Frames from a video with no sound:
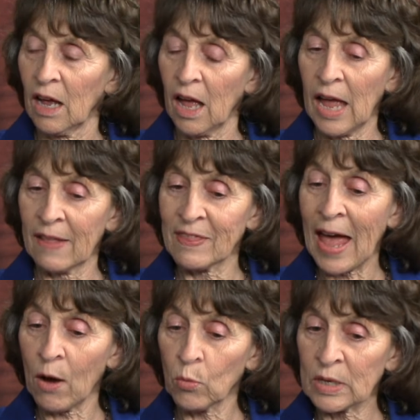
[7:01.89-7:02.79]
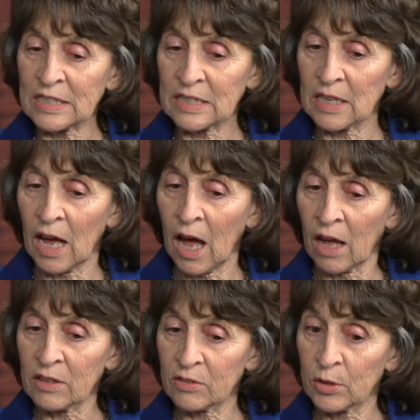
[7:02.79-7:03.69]
And that was
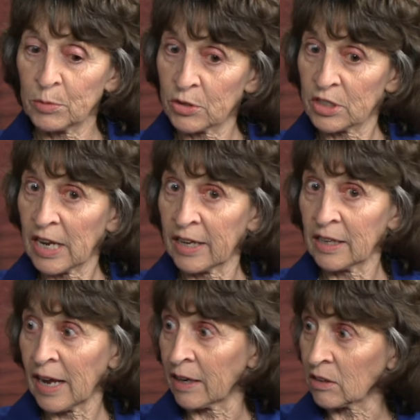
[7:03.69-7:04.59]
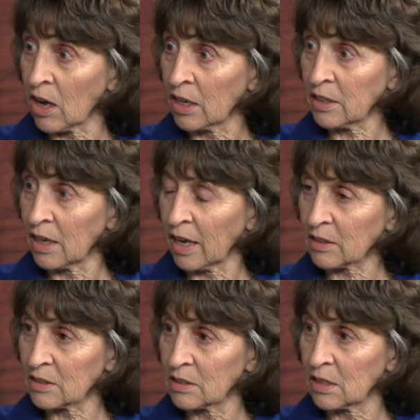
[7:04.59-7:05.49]
uh, scriptures taken out of
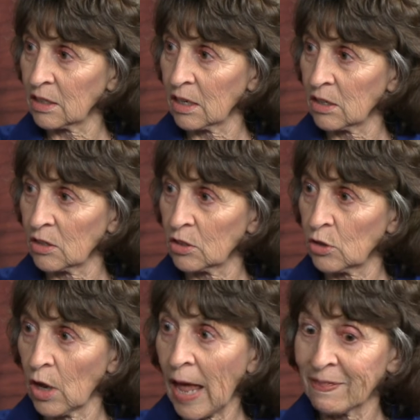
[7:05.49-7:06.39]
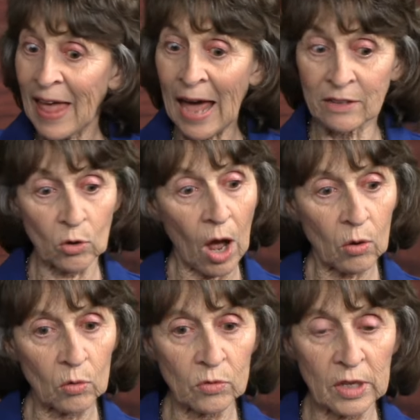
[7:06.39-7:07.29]
context. And that
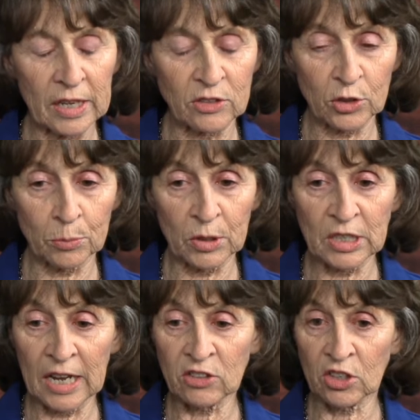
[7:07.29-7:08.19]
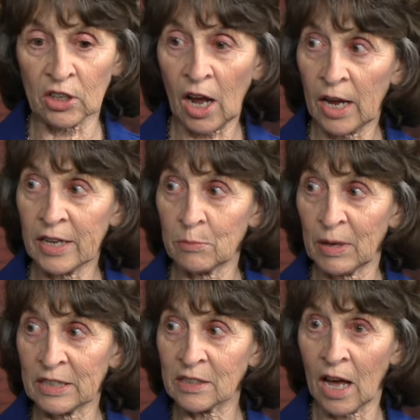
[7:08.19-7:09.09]
the interpretation I had
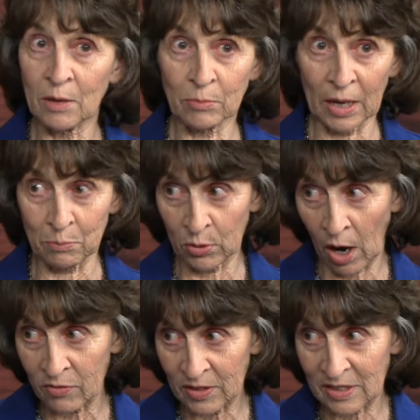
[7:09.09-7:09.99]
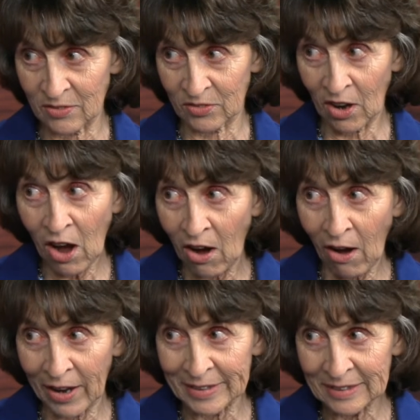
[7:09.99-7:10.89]
been taught by prophets of
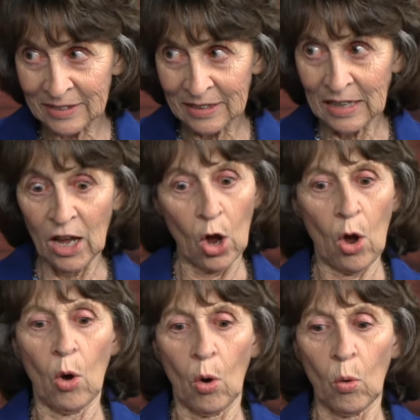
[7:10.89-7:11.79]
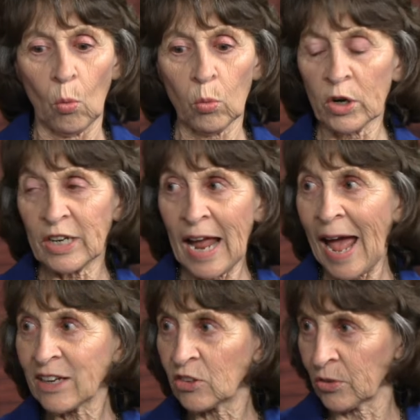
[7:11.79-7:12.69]
God yeah. weren't
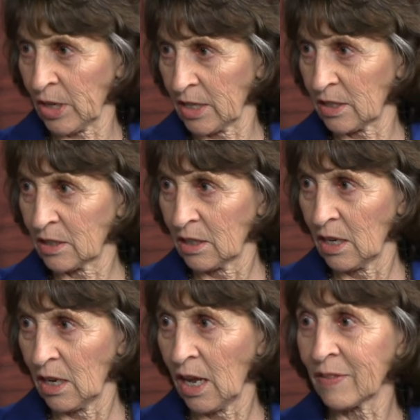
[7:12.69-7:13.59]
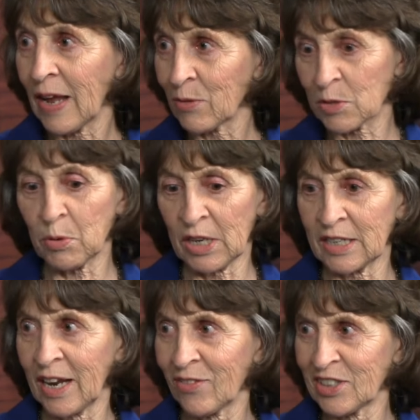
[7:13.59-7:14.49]
accurate. And that was
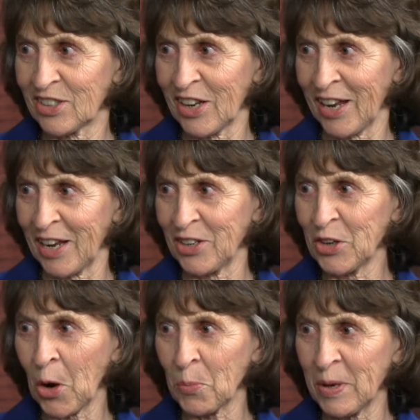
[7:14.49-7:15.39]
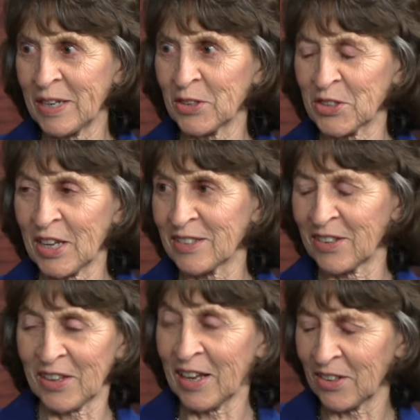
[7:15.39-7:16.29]
pretty devastating. You know, Peter says
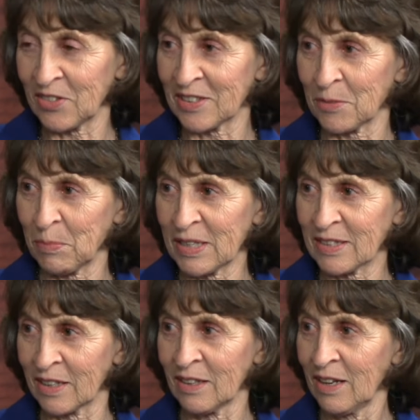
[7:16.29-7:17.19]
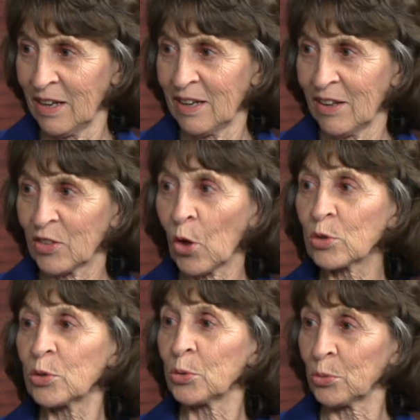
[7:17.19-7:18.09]
at the end of his epistle,
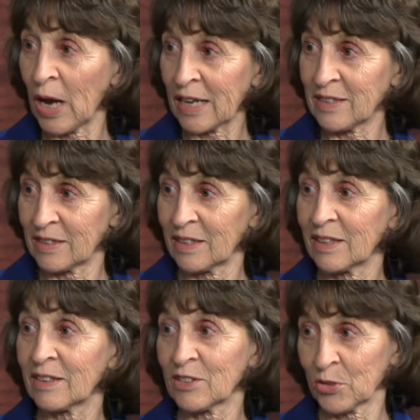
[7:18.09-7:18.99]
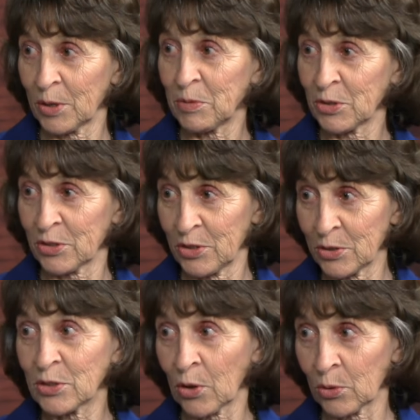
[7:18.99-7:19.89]
those who rest, the scriptures
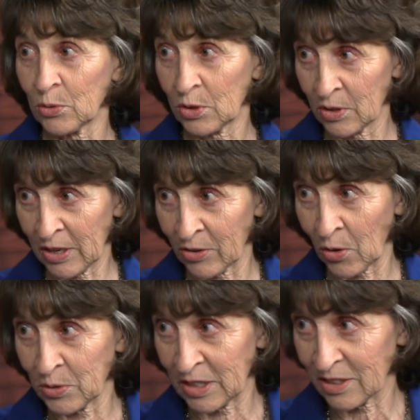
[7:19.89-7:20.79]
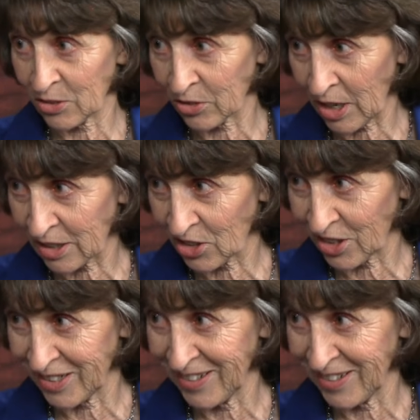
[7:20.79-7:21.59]
do so to their own destruction.